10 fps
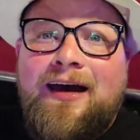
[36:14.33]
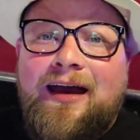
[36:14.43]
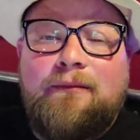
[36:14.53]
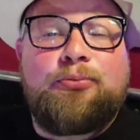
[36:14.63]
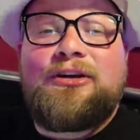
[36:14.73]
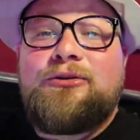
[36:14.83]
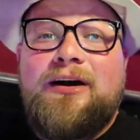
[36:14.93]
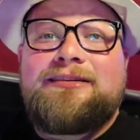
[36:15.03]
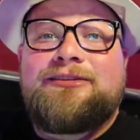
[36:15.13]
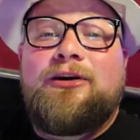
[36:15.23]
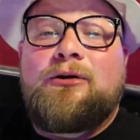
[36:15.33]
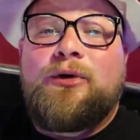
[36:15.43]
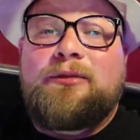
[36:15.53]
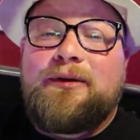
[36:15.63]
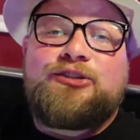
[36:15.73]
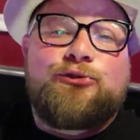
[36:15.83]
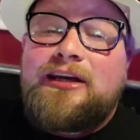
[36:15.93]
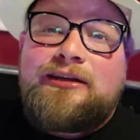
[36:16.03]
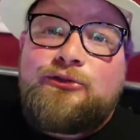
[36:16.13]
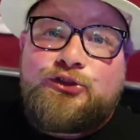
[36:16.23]
and bring you guys along with me, so
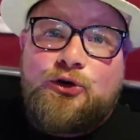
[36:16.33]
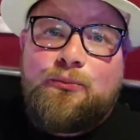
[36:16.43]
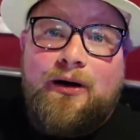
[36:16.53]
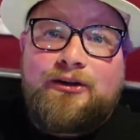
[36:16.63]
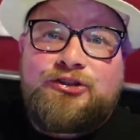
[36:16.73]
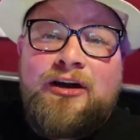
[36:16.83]
thank you so much.